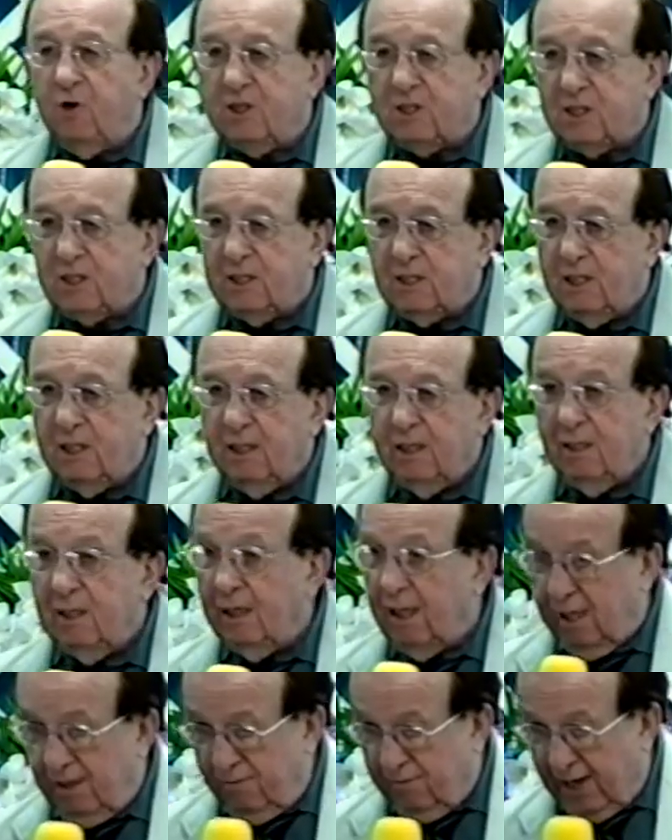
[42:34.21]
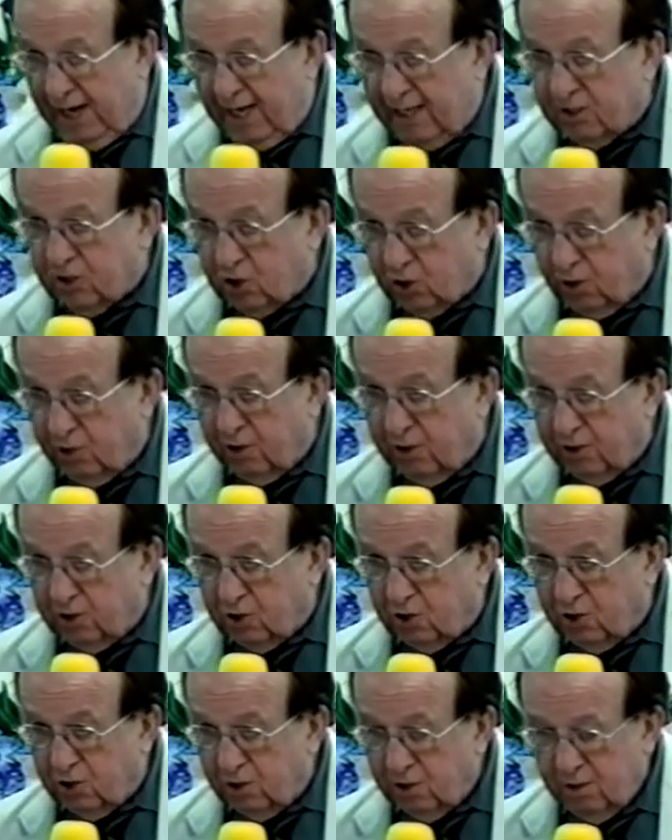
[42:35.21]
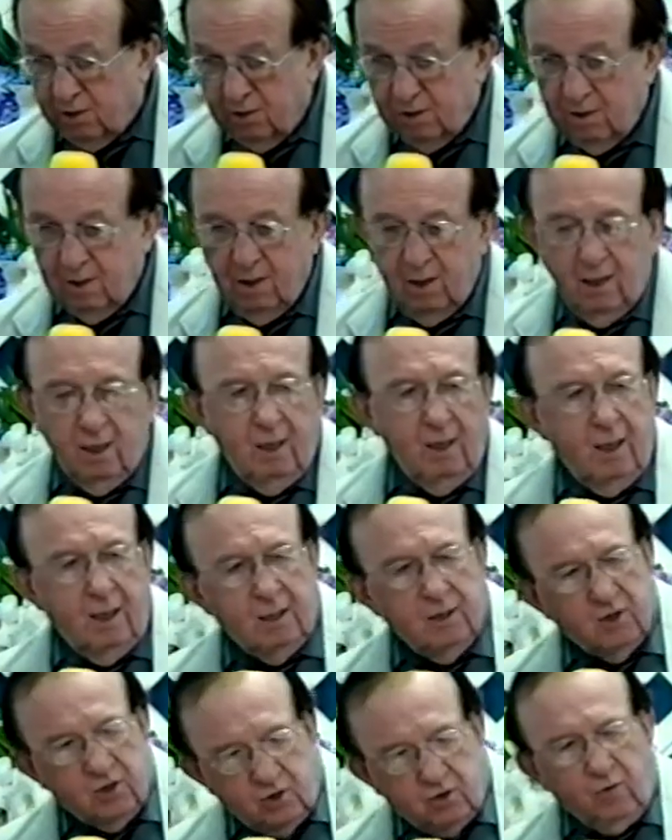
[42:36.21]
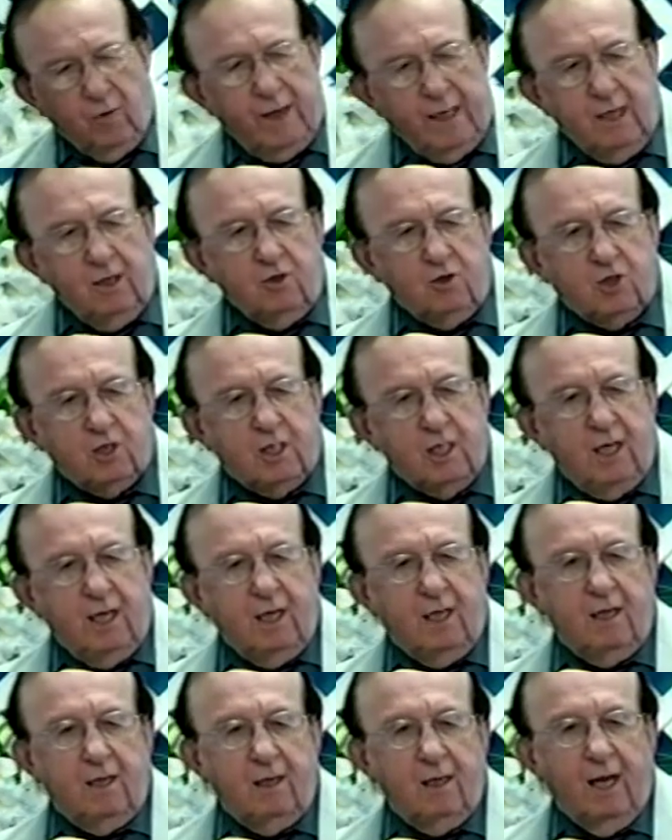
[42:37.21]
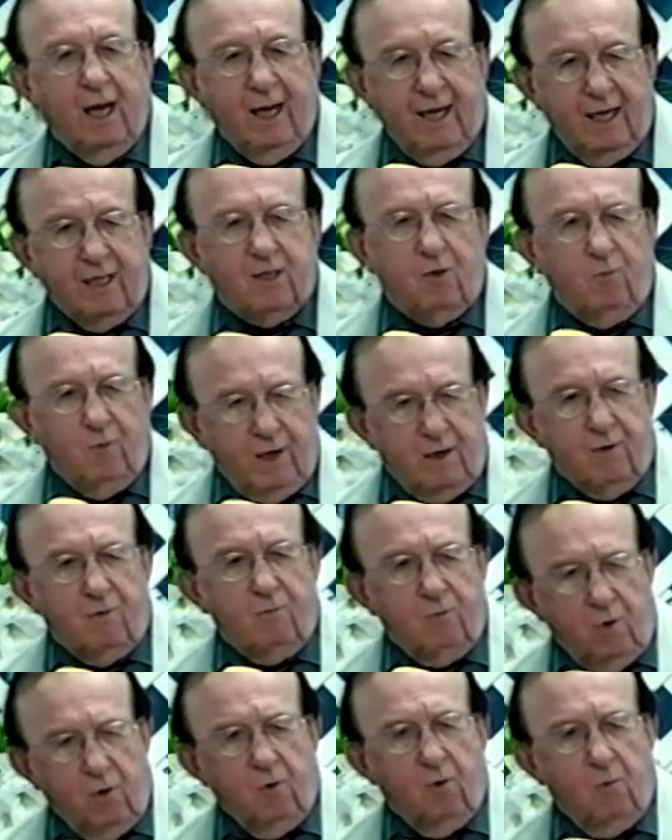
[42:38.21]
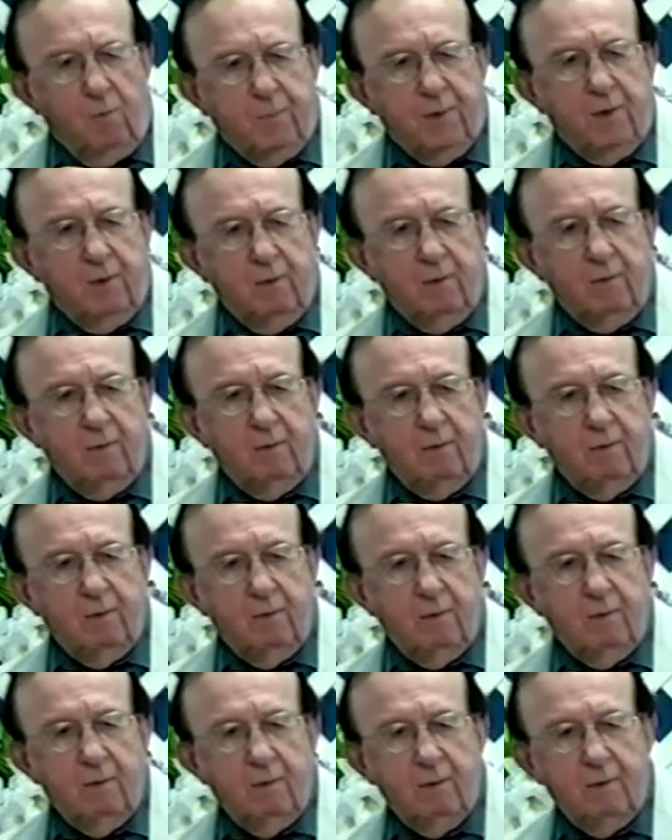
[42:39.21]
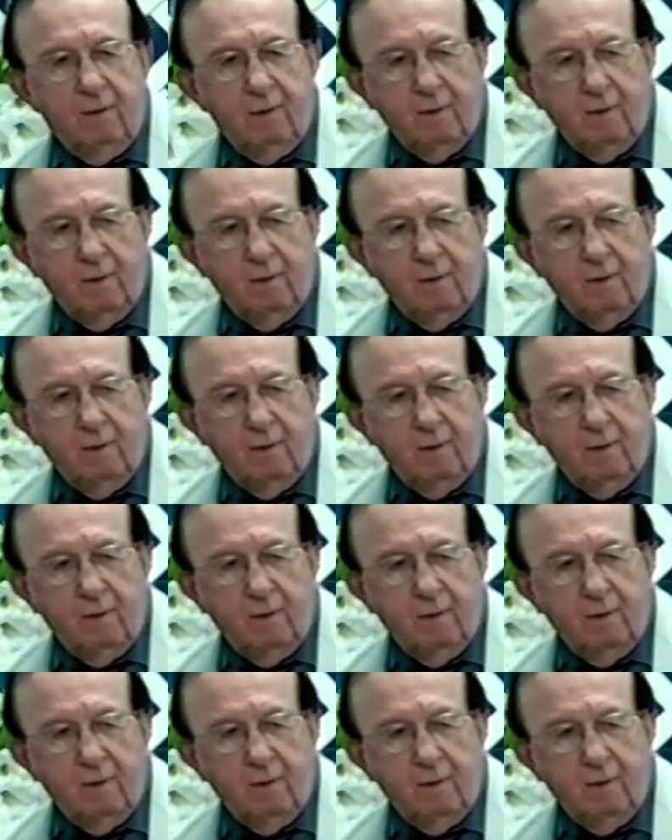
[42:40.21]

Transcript: They enforced in that church, strange thing, I had to wear a robe.